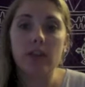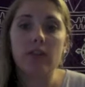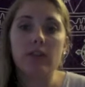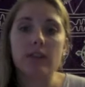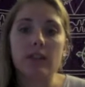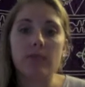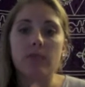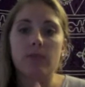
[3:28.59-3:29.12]
I
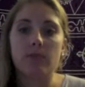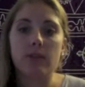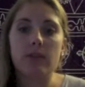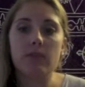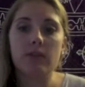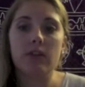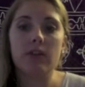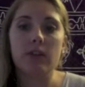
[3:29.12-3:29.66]
still want to be
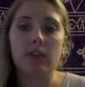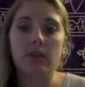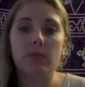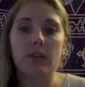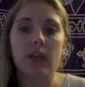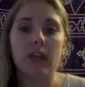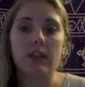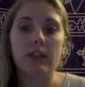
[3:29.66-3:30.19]
with you, but
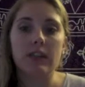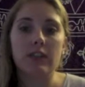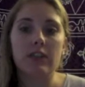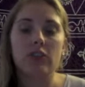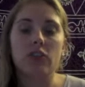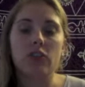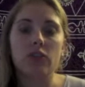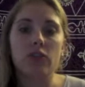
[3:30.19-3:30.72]
I need
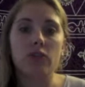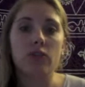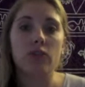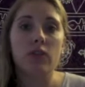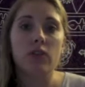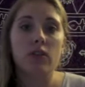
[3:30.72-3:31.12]
to